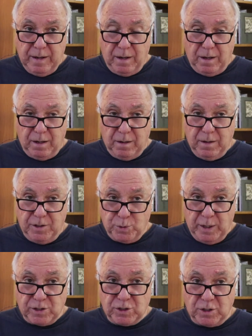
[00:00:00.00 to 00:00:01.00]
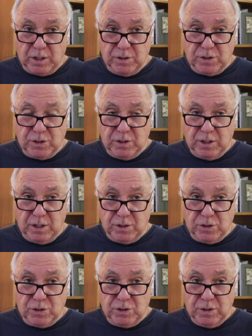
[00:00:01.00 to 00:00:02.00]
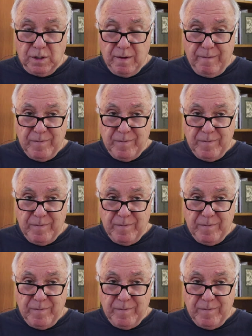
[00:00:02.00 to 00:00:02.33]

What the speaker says: address these